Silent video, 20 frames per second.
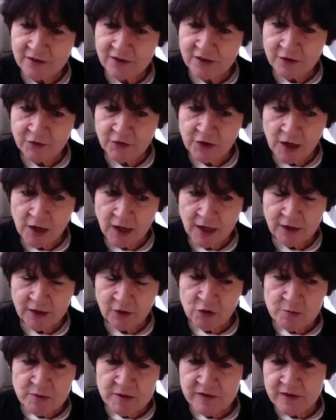if you like,
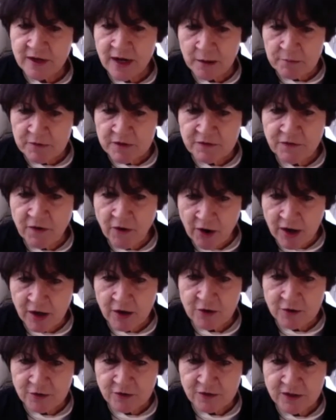almost an atmospheric
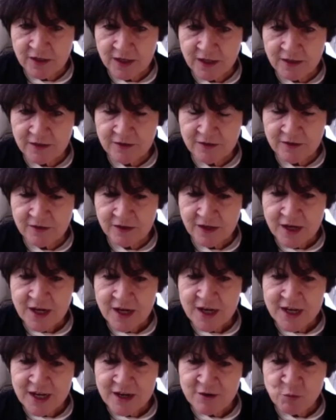context
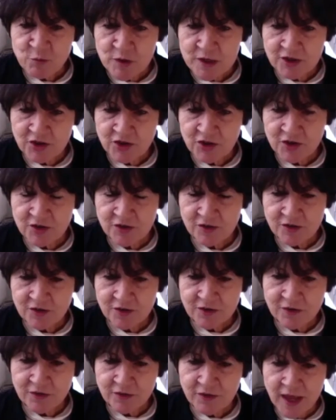in which
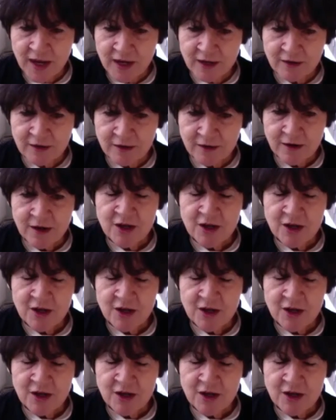to then